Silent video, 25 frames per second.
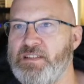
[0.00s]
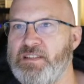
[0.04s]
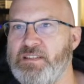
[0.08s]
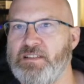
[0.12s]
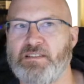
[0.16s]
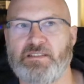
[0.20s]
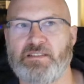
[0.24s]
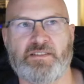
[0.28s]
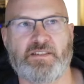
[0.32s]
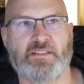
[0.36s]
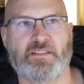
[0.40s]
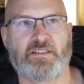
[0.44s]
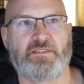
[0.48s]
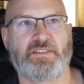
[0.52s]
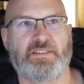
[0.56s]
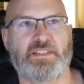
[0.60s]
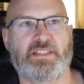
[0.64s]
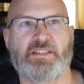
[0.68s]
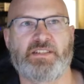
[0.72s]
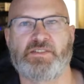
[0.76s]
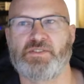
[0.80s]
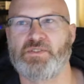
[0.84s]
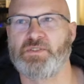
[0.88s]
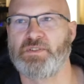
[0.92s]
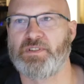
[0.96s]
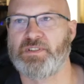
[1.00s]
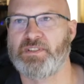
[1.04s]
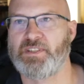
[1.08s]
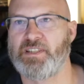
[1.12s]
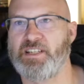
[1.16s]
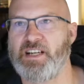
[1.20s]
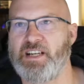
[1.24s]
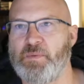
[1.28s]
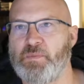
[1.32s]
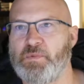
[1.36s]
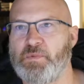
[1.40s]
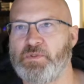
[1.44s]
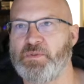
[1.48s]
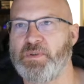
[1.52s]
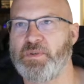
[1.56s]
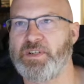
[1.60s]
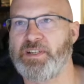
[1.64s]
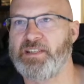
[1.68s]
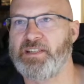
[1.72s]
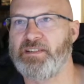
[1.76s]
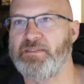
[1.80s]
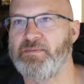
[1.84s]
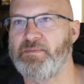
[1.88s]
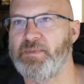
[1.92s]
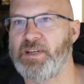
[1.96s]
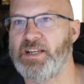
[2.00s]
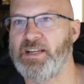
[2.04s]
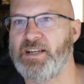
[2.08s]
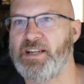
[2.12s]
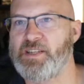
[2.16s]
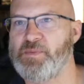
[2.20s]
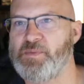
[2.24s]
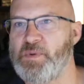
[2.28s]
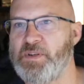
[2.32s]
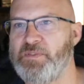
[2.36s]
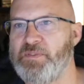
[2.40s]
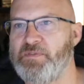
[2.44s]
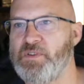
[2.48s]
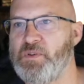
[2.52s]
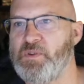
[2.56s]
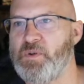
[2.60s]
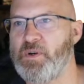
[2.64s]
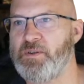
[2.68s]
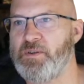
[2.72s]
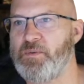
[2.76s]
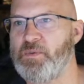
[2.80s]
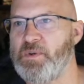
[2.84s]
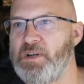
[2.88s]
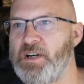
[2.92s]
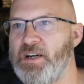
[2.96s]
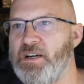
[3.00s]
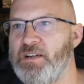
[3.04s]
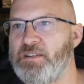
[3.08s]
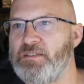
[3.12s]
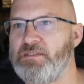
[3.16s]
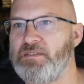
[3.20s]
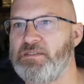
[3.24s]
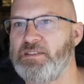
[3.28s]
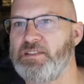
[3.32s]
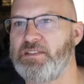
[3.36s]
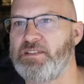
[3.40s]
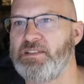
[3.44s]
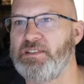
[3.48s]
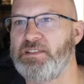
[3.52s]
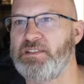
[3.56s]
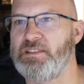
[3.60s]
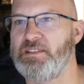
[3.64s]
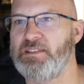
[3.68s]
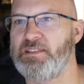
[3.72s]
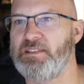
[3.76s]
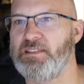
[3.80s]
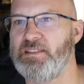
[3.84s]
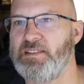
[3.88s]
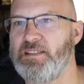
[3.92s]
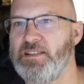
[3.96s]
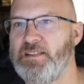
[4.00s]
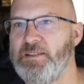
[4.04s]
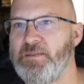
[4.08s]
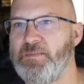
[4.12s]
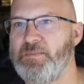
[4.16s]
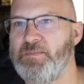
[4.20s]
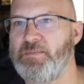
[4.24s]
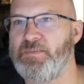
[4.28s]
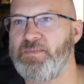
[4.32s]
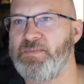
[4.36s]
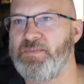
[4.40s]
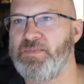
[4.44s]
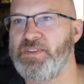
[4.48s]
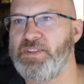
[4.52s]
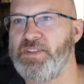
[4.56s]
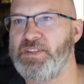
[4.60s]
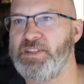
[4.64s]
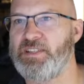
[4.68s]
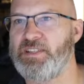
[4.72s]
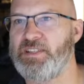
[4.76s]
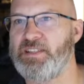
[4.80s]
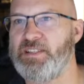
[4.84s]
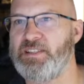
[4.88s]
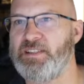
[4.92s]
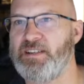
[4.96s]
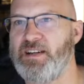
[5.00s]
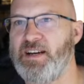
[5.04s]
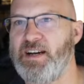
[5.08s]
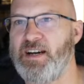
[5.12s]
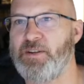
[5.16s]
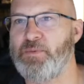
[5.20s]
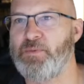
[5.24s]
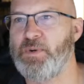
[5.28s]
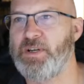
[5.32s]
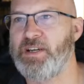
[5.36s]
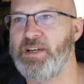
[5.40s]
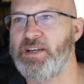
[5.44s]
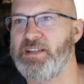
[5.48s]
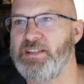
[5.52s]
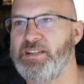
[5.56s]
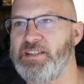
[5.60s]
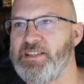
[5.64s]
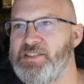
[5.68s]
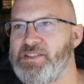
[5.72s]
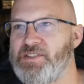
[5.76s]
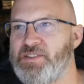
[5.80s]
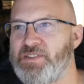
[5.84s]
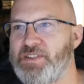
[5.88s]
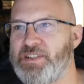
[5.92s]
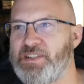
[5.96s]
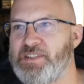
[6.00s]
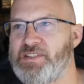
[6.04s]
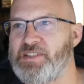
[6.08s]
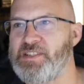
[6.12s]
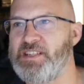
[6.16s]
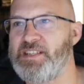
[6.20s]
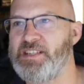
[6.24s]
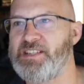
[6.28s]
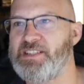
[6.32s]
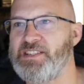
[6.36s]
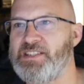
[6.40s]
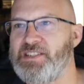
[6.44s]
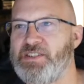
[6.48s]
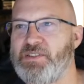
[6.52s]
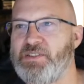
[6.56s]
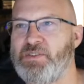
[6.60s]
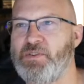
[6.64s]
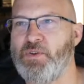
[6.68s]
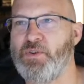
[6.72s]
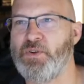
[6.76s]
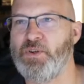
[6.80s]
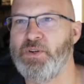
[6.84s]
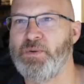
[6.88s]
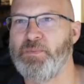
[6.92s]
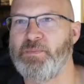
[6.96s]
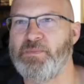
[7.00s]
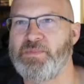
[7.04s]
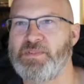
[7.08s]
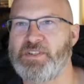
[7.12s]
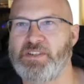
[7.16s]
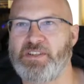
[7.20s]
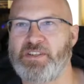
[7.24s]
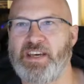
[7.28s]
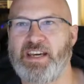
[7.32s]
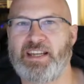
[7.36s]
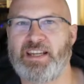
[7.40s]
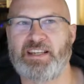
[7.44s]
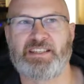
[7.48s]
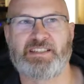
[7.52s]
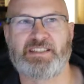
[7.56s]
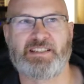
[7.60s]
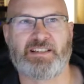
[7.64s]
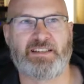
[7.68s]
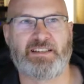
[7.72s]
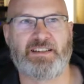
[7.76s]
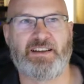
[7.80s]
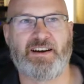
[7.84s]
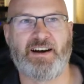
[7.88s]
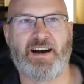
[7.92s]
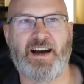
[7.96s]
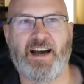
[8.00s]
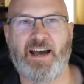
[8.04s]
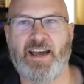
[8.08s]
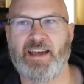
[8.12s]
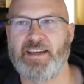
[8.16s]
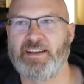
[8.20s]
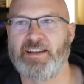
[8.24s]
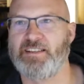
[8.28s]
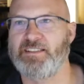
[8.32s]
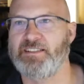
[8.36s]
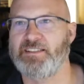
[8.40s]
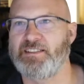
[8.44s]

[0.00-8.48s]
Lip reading: So this is all on GitHub already, and it has been for quite a while. The hardware does not exist, so that is a lie.